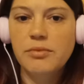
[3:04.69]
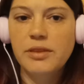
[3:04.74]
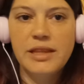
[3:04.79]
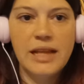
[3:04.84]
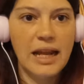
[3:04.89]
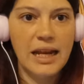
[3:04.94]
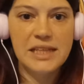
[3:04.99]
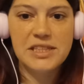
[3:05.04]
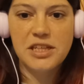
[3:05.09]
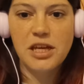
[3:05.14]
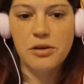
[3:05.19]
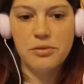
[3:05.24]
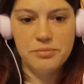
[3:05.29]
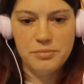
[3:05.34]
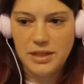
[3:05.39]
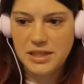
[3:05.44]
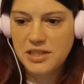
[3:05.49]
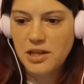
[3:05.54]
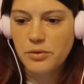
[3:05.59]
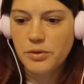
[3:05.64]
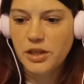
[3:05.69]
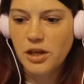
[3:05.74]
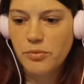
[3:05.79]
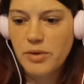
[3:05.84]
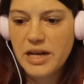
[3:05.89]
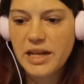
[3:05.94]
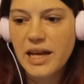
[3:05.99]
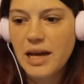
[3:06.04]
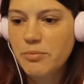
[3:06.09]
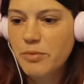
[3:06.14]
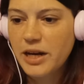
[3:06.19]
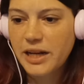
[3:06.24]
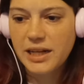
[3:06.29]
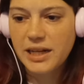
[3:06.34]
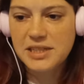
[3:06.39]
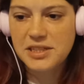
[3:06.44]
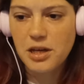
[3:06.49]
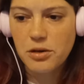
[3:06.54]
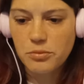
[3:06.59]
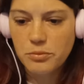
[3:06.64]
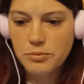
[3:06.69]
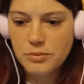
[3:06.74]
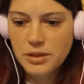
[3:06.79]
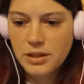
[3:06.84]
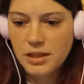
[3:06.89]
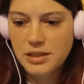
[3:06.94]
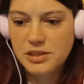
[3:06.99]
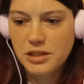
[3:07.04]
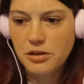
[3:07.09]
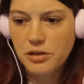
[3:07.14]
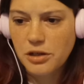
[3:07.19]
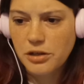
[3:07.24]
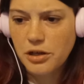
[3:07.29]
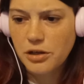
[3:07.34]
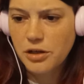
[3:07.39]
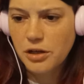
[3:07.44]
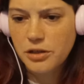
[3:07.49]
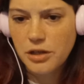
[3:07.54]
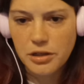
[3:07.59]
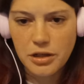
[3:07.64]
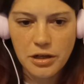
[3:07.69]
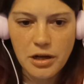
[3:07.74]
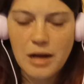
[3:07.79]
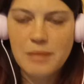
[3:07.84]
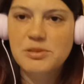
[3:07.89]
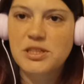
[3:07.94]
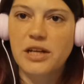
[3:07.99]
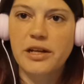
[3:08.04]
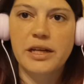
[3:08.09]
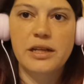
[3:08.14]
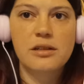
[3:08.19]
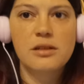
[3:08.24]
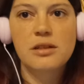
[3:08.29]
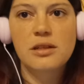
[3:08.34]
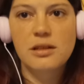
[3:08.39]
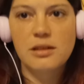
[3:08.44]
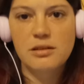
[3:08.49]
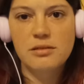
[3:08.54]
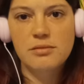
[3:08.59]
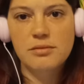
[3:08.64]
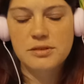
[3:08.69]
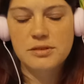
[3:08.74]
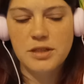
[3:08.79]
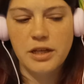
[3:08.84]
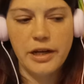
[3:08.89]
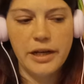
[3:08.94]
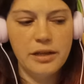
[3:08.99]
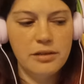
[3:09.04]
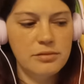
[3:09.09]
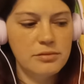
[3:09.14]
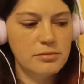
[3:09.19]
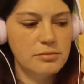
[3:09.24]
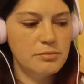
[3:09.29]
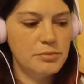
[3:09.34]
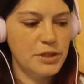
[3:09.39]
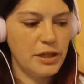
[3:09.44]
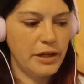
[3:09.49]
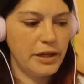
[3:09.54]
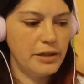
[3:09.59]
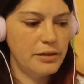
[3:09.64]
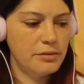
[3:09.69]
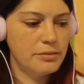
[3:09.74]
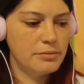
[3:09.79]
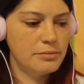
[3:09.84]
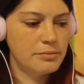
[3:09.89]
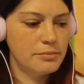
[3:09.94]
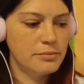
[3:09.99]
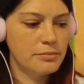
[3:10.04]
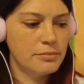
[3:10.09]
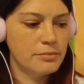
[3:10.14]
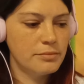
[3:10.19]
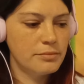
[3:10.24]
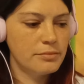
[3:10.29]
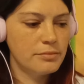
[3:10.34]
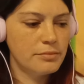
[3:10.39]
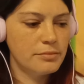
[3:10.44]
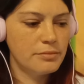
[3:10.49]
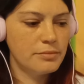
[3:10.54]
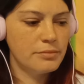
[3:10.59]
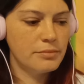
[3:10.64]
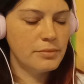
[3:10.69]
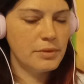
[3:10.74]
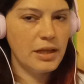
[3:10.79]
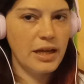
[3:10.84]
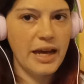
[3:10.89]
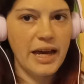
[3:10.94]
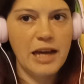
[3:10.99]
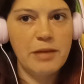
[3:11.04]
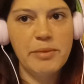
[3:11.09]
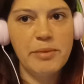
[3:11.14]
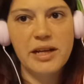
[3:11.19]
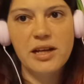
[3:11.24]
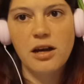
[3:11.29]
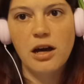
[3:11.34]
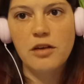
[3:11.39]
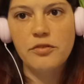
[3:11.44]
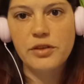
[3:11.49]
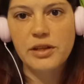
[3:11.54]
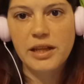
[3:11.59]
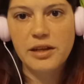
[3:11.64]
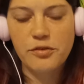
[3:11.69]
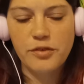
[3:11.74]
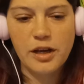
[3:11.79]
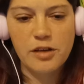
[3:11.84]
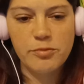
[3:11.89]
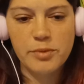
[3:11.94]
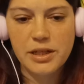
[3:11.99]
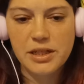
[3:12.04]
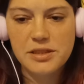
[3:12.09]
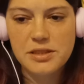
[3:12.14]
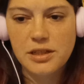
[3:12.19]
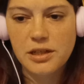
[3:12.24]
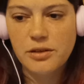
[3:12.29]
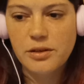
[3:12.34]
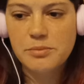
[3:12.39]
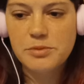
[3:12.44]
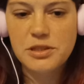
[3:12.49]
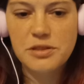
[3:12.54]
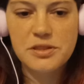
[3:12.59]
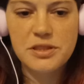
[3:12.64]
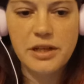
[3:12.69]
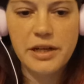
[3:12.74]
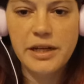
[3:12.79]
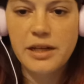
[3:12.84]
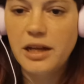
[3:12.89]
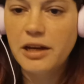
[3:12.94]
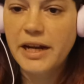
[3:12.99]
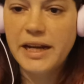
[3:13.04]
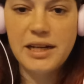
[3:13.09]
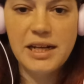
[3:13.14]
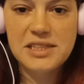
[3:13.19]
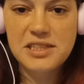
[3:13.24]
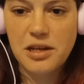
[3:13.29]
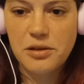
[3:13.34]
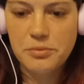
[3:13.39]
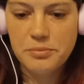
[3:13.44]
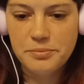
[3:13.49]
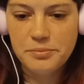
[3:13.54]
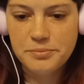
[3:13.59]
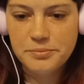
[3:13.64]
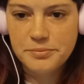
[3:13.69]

Now let's go. Let's go. Y'all ready? I'm ready. Let's go. Let's go, go, go, go, go, go. I'm sorry. Sorry. Sorry. I had my coffee like five minutes ago. I'm so sorry. Okay, let's go.